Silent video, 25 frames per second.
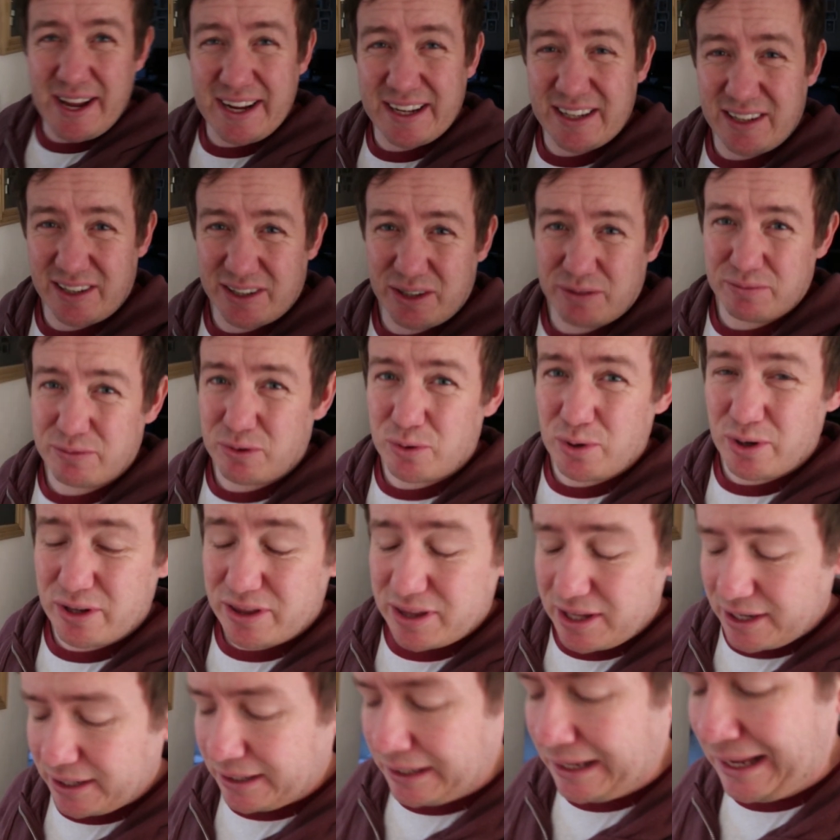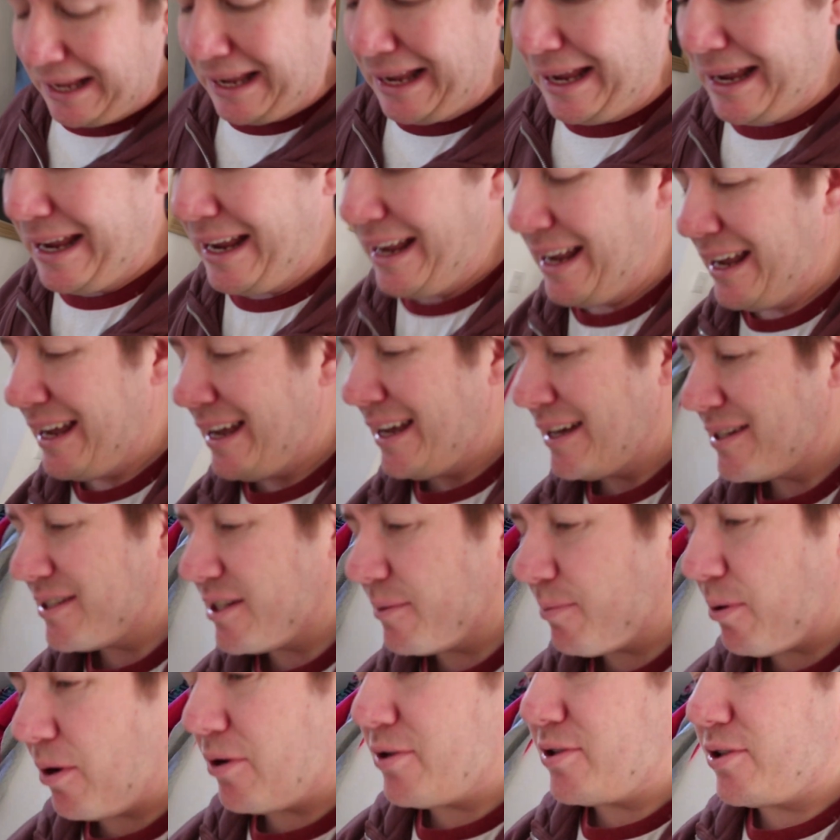back, like a router thing,
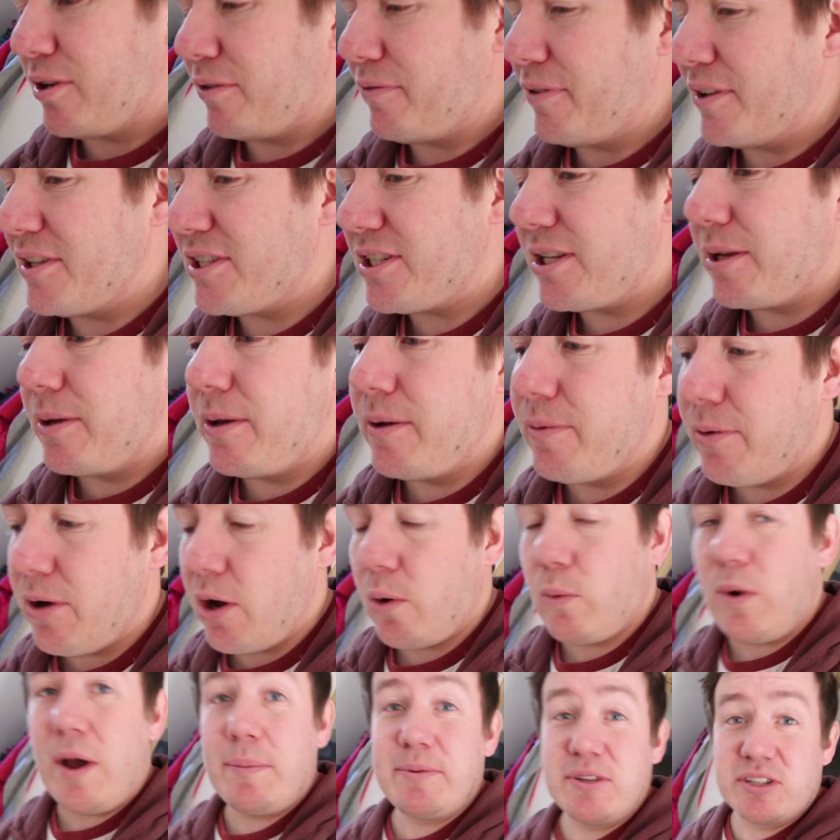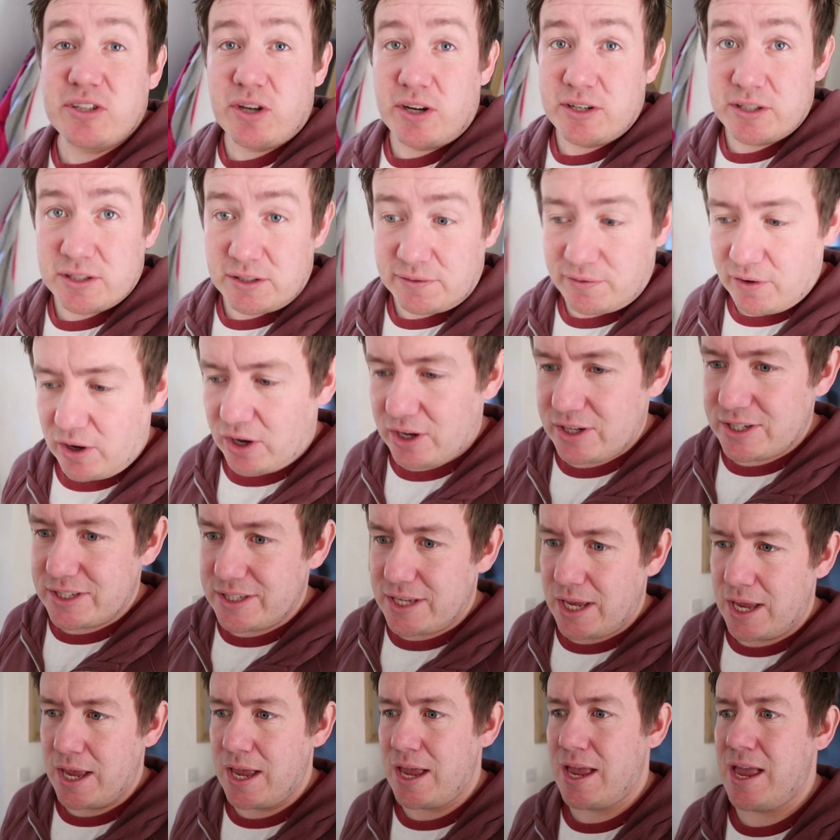to the post office, but web designers
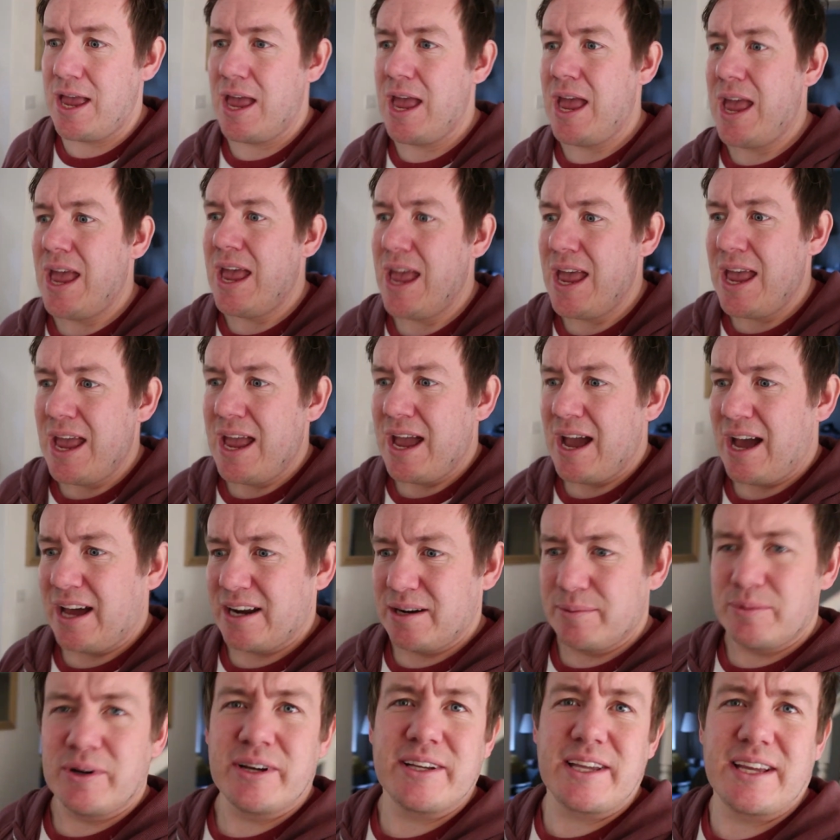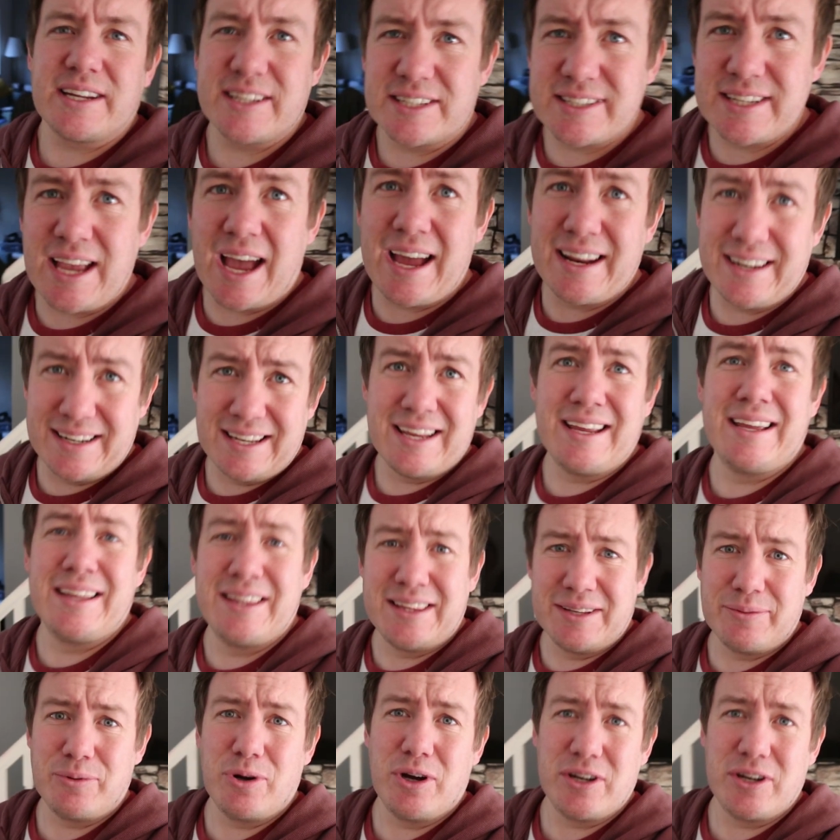first. And I might get a sand the